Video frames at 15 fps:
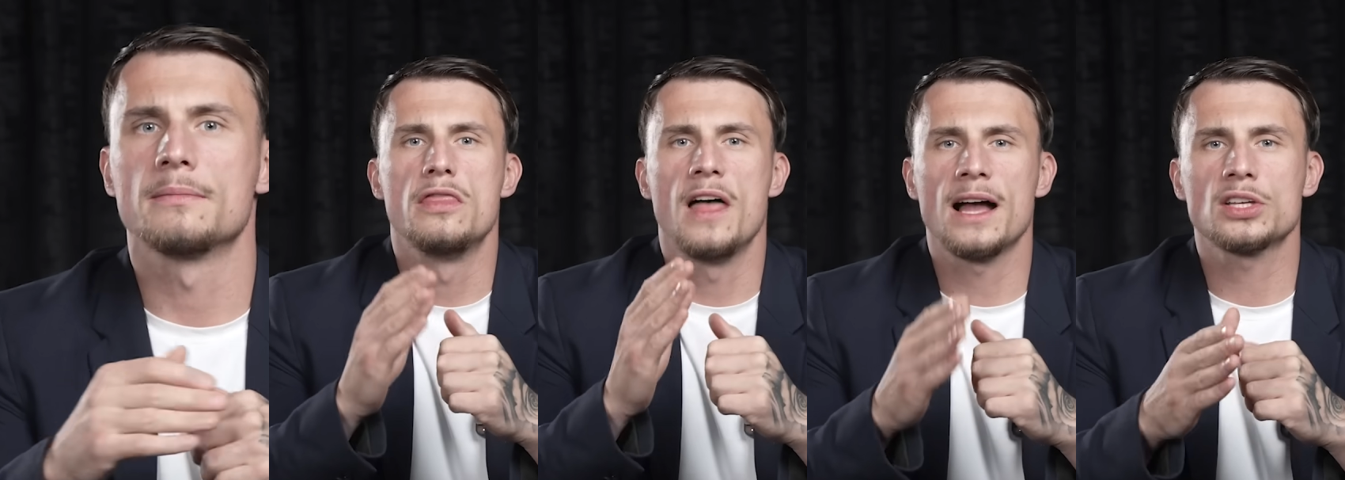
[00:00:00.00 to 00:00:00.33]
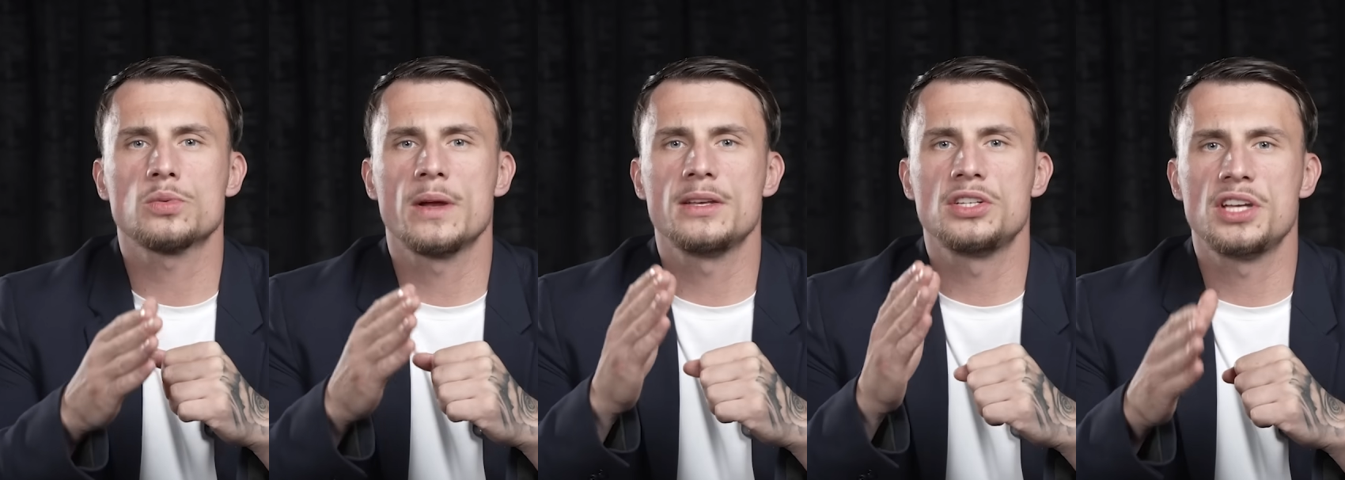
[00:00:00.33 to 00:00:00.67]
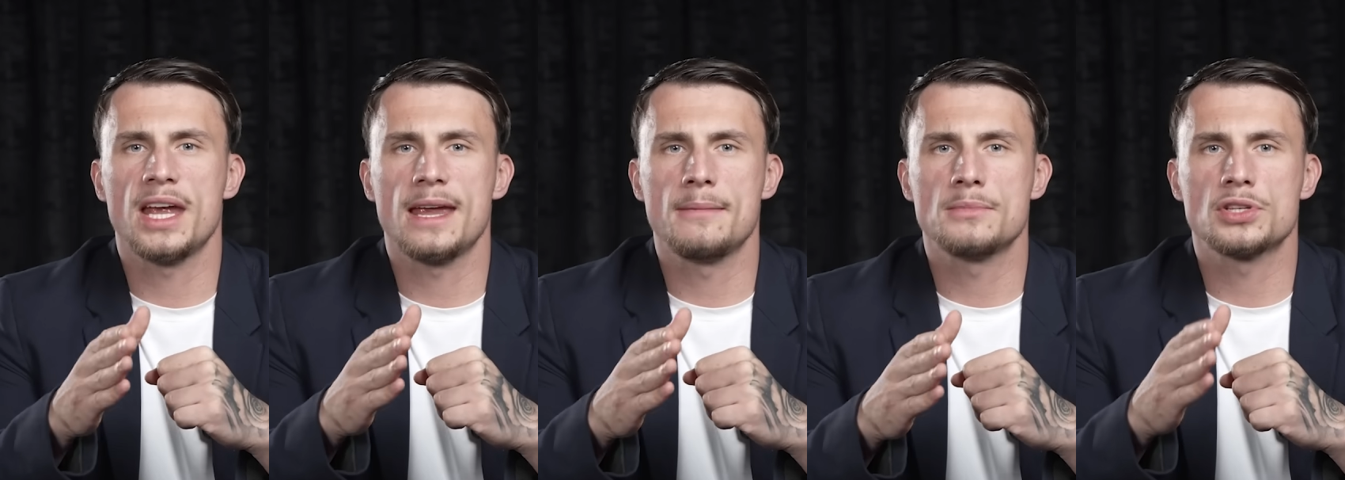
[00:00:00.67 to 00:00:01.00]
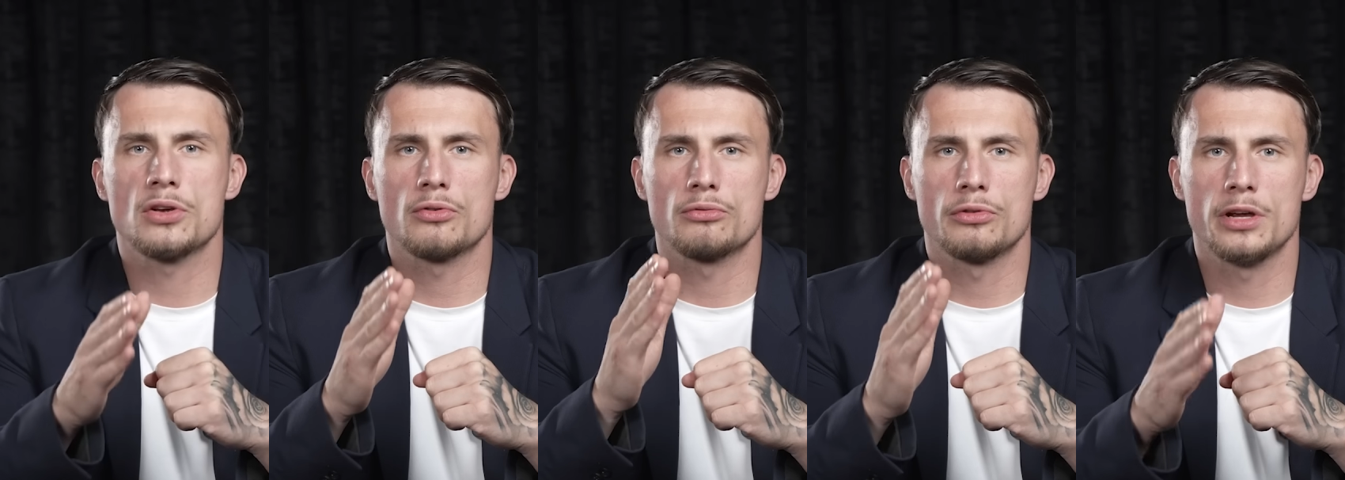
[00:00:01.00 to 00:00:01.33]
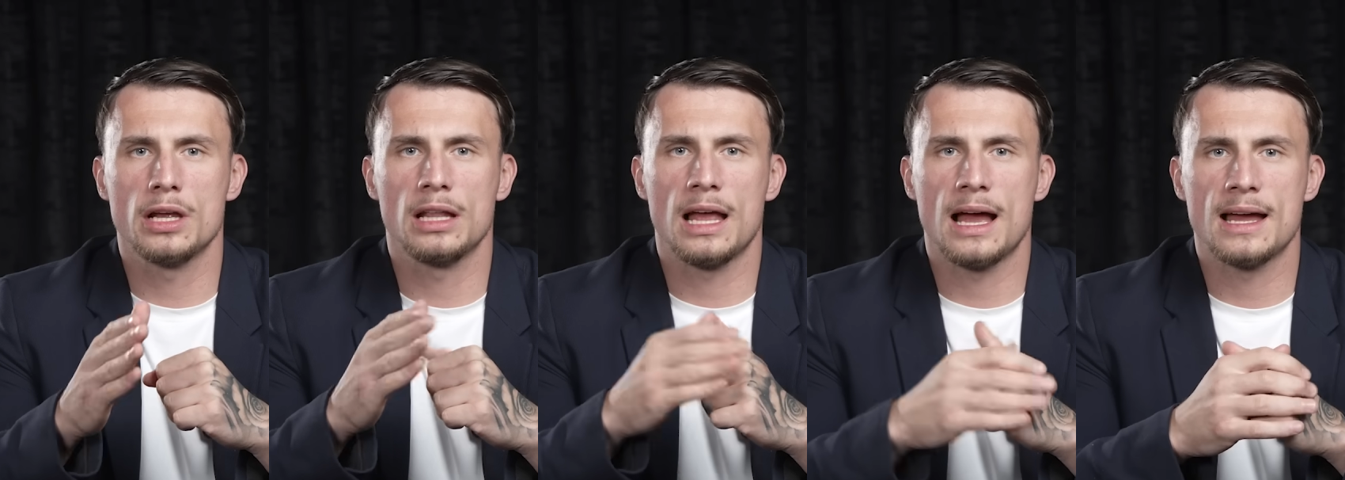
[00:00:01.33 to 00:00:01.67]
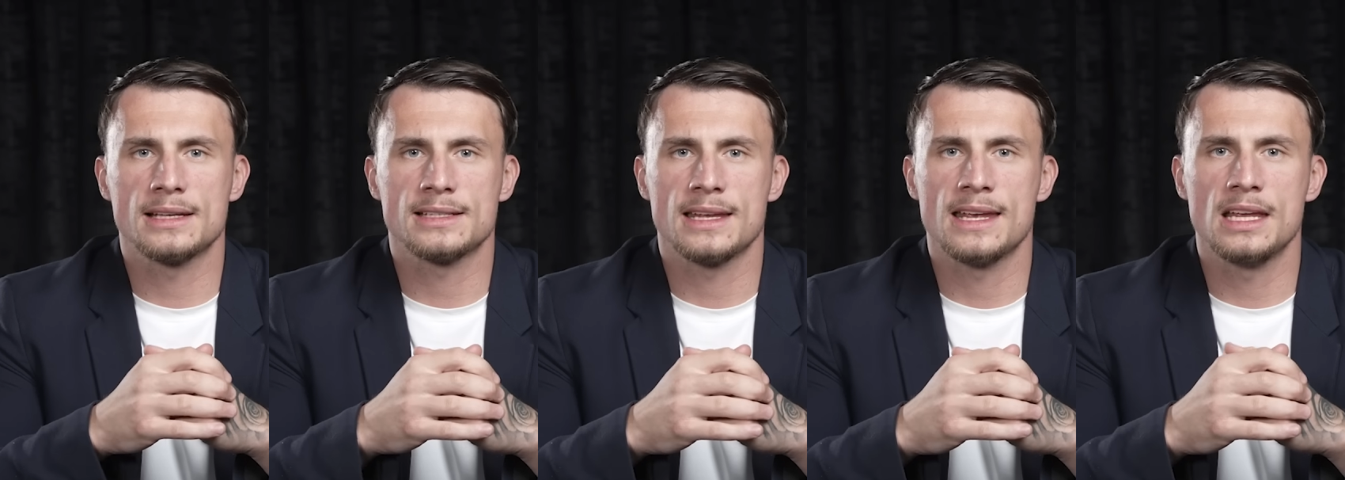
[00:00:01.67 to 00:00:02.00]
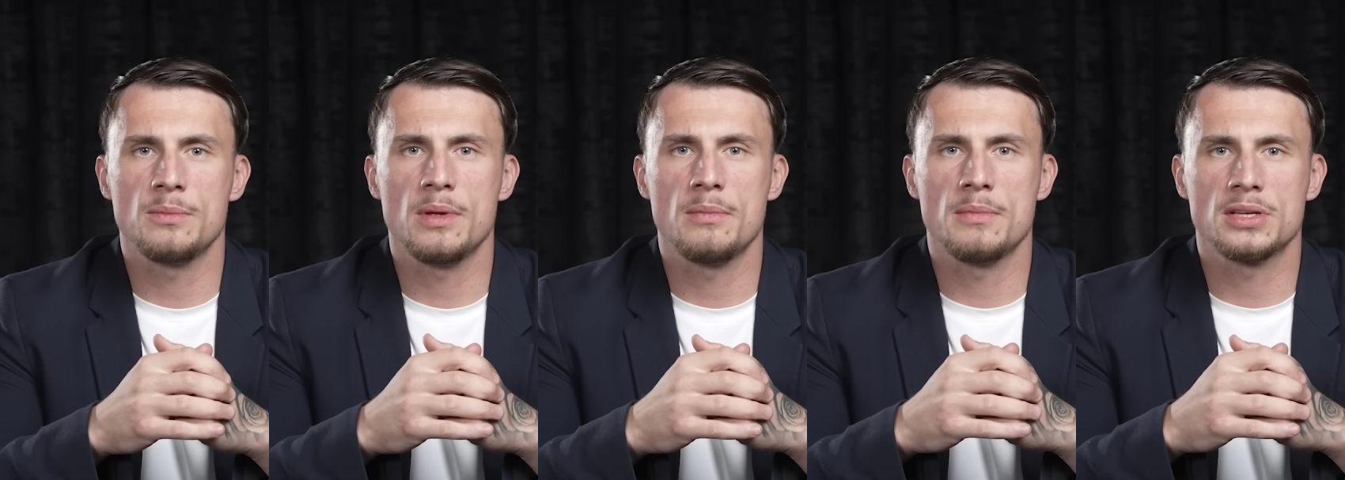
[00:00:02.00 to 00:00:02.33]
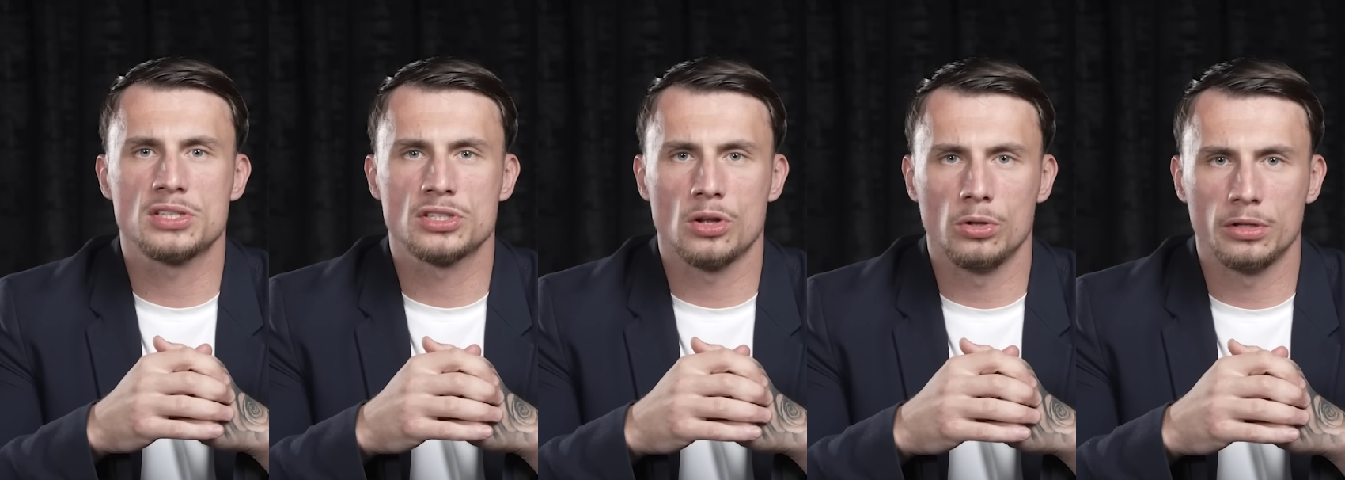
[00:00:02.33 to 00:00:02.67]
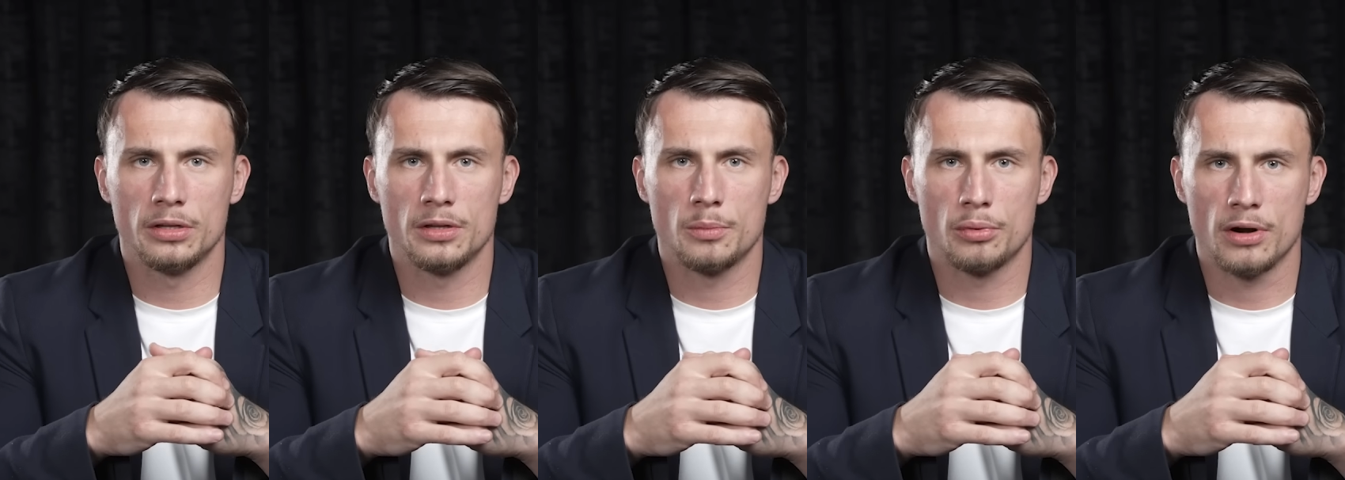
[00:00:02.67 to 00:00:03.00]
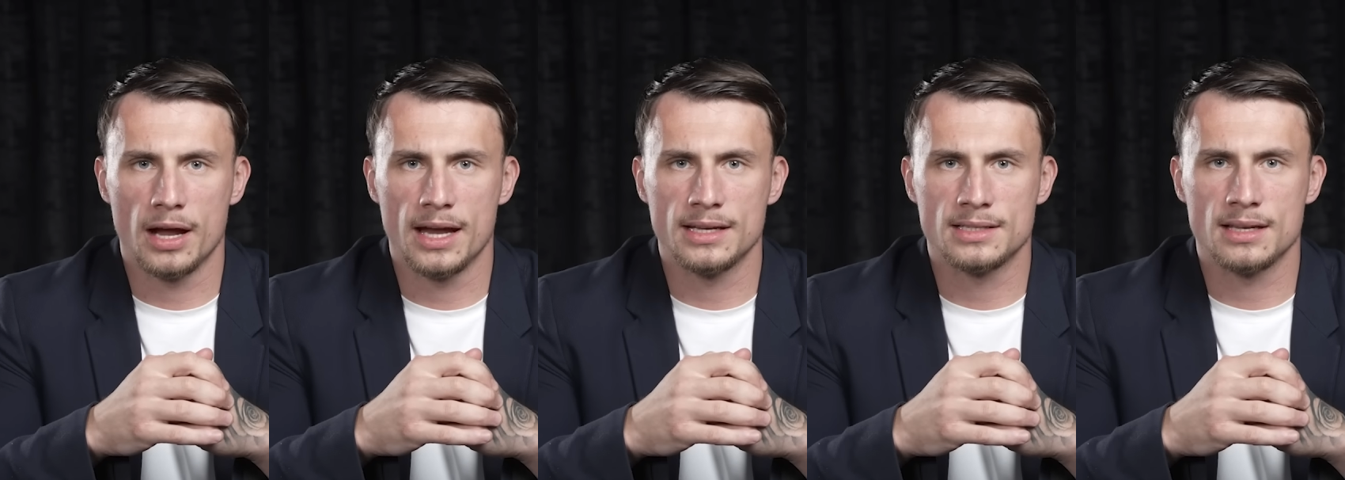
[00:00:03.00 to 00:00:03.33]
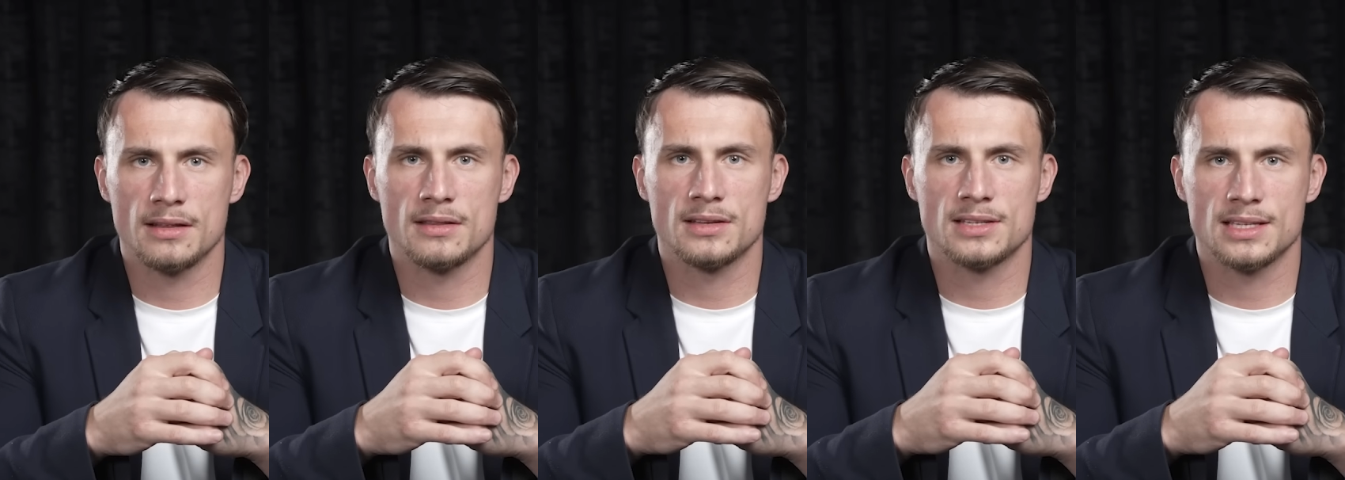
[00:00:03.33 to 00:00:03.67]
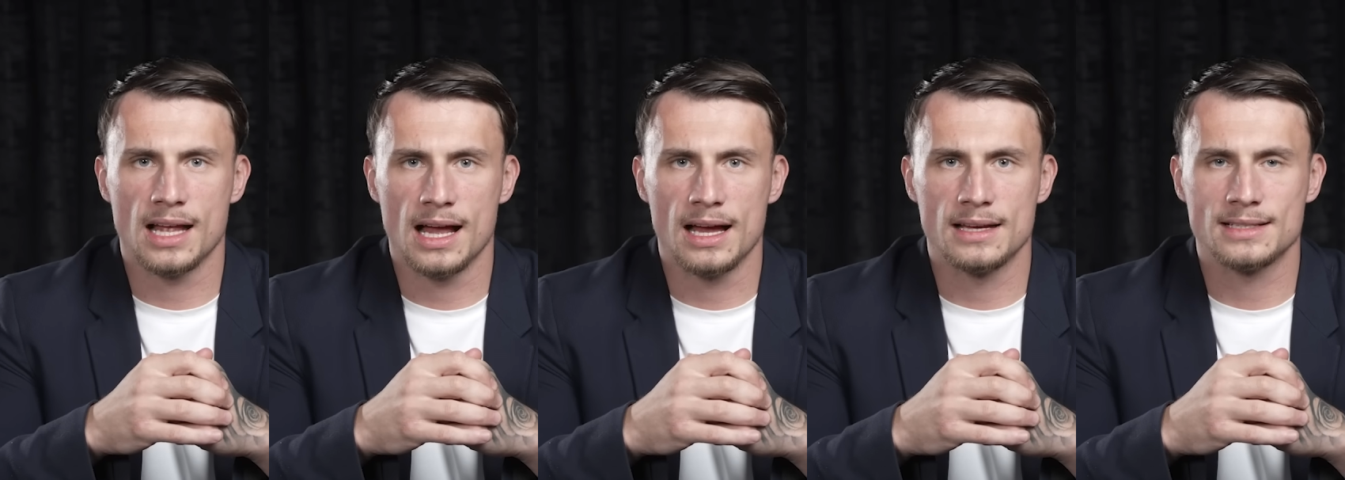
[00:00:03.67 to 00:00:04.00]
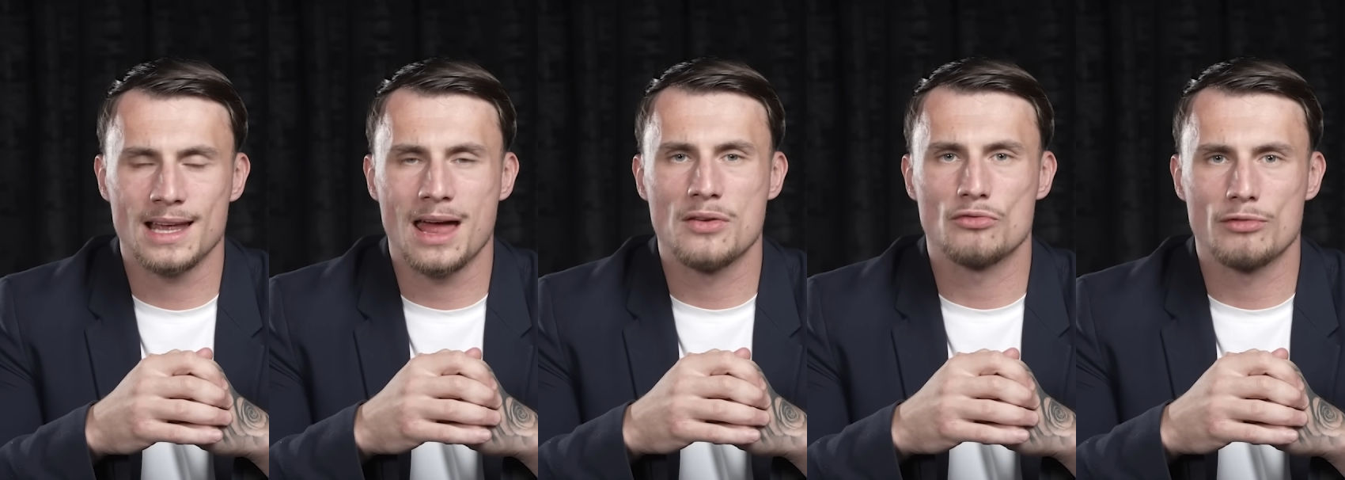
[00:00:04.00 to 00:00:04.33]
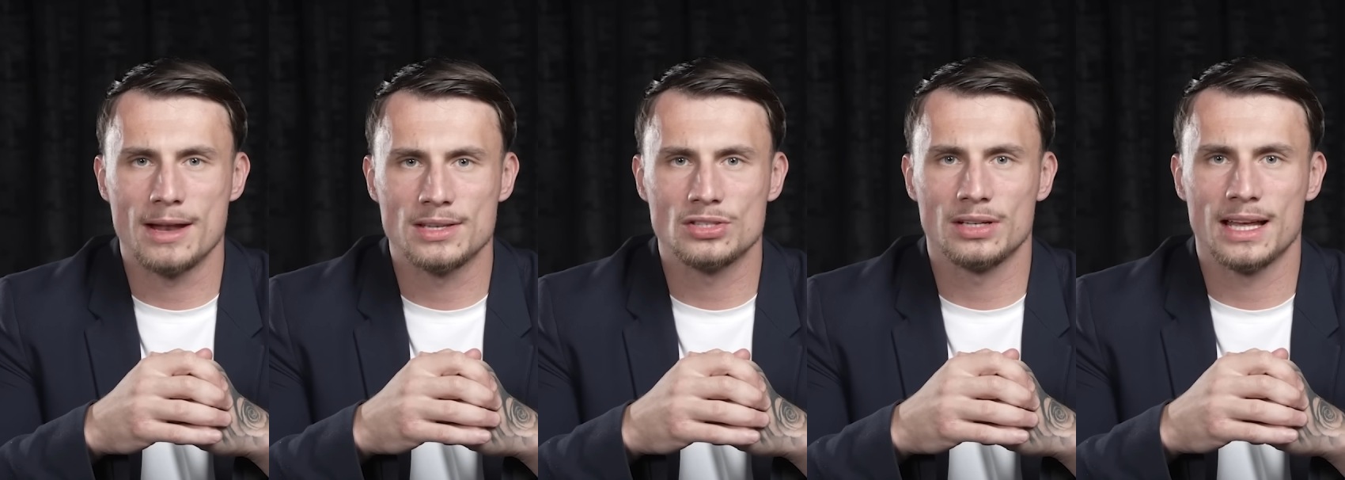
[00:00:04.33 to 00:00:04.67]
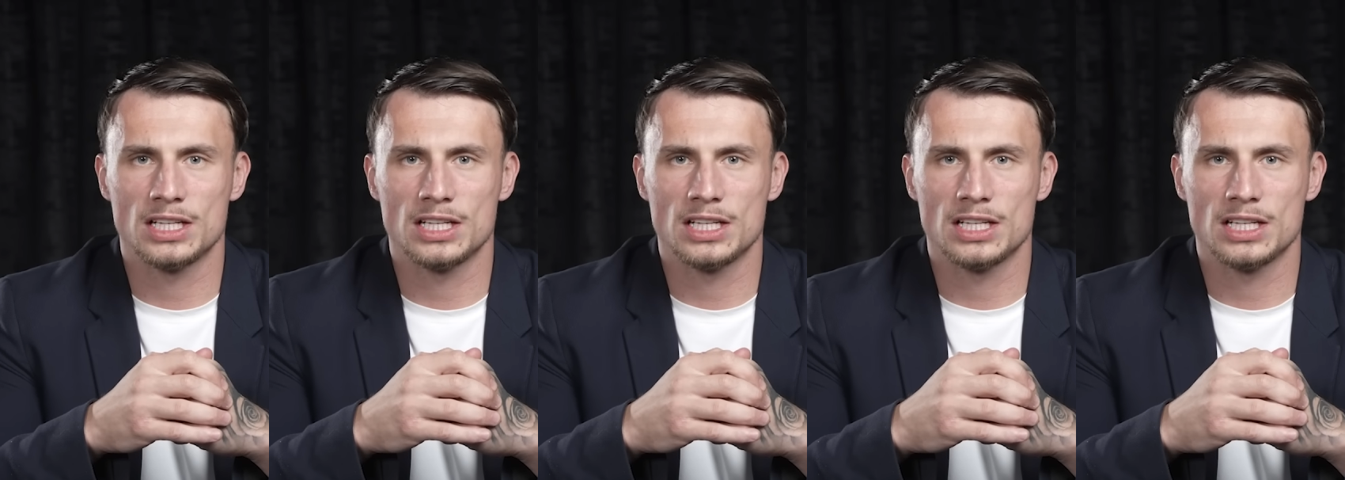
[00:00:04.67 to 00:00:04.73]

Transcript: That's when James realized he had been missold on the price, the size, and rental